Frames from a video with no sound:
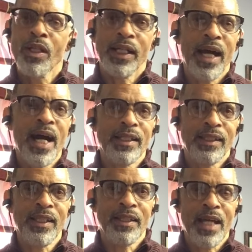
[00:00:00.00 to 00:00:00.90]
God
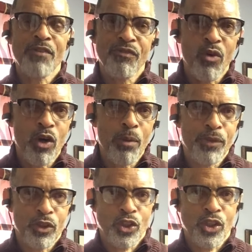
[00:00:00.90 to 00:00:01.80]
did not form
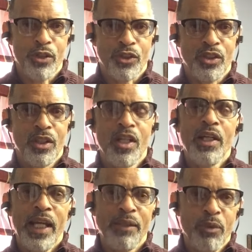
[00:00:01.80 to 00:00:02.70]
the church
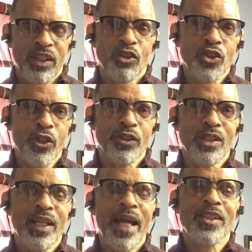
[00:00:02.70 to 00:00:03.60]
and with the
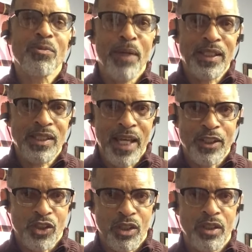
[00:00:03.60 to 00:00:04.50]
church's
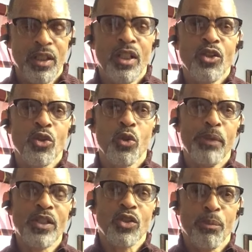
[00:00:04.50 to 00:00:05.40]
expectation to
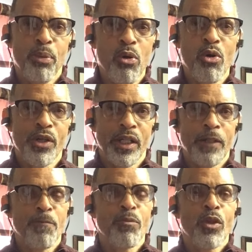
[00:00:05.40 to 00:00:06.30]
be supported